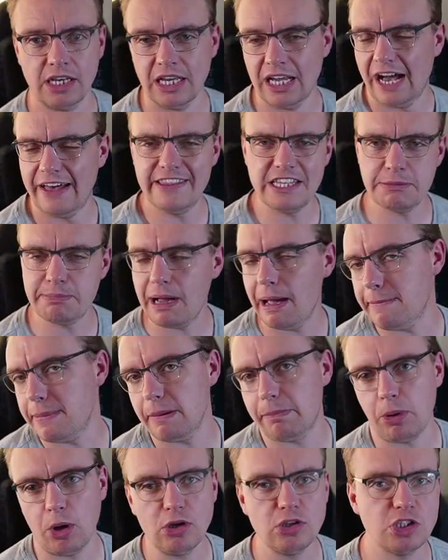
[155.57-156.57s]
And this might be a
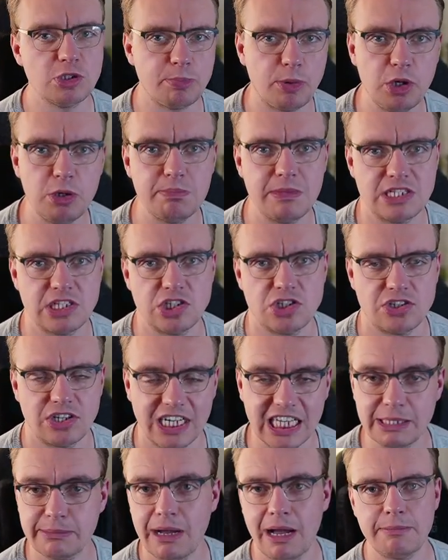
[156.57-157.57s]
point-to-point message
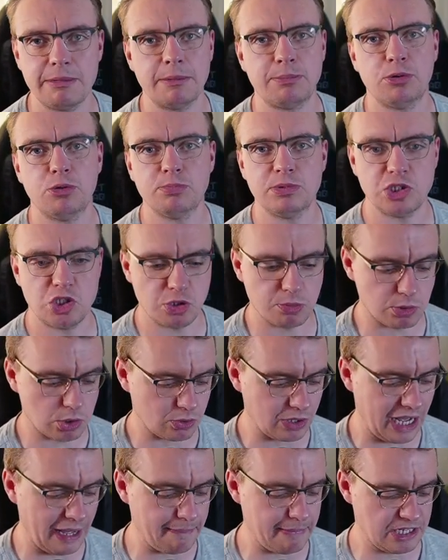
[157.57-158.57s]
channel. It might be a
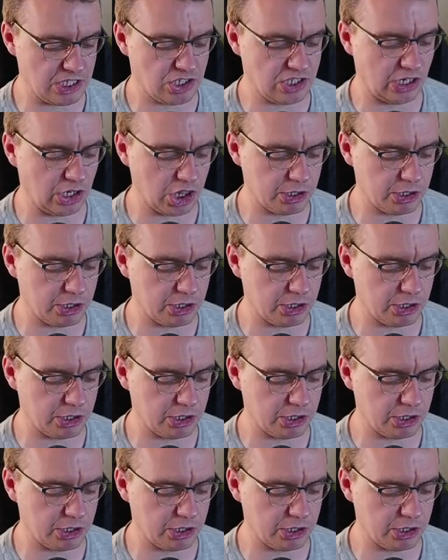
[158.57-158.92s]
publish-subscribe message channel.